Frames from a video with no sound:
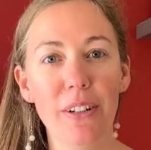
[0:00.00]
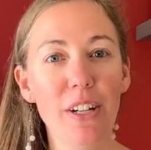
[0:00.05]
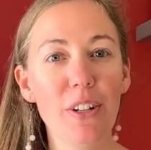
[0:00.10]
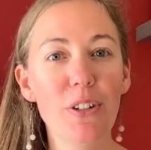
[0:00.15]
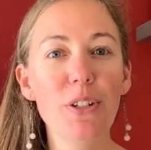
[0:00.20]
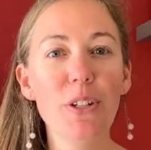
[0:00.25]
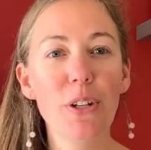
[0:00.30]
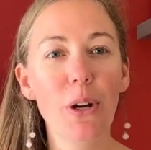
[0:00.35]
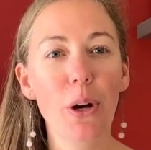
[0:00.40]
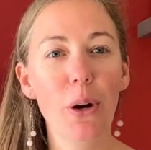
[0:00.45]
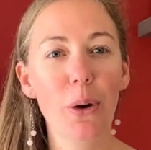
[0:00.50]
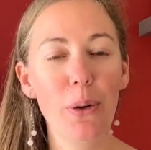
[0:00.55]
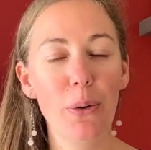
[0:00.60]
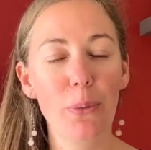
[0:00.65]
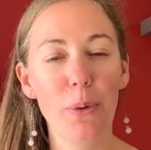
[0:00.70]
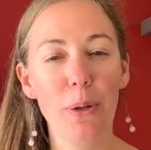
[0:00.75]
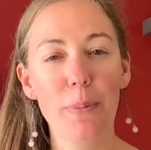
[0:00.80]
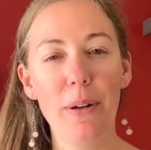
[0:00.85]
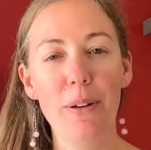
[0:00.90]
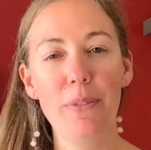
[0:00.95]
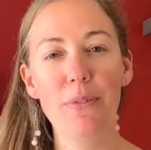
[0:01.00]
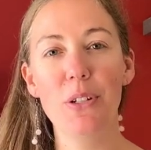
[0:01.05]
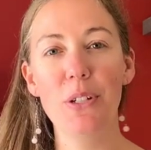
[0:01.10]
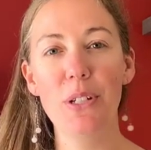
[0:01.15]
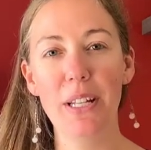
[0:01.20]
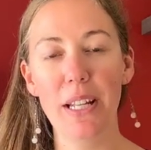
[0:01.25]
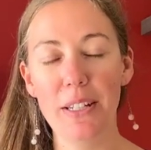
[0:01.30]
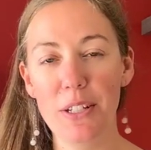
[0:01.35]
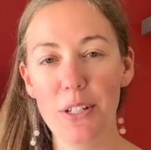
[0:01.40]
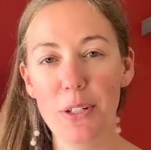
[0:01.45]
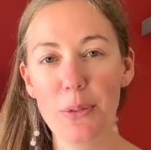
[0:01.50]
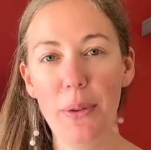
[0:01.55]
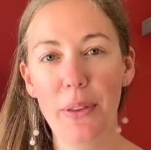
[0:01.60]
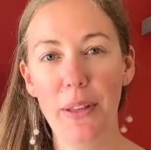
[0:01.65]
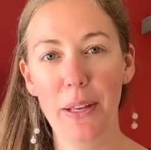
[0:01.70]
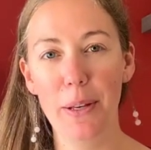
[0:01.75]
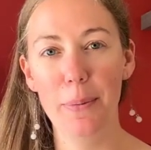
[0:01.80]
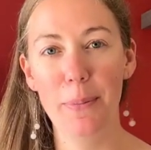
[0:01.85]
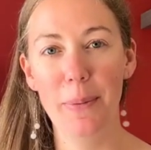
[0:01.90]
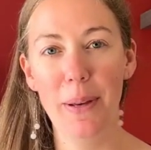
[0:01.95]
years ago in one of my first lessons with
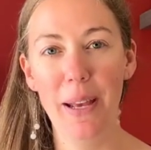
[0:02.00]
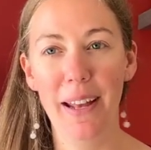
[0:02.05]
him,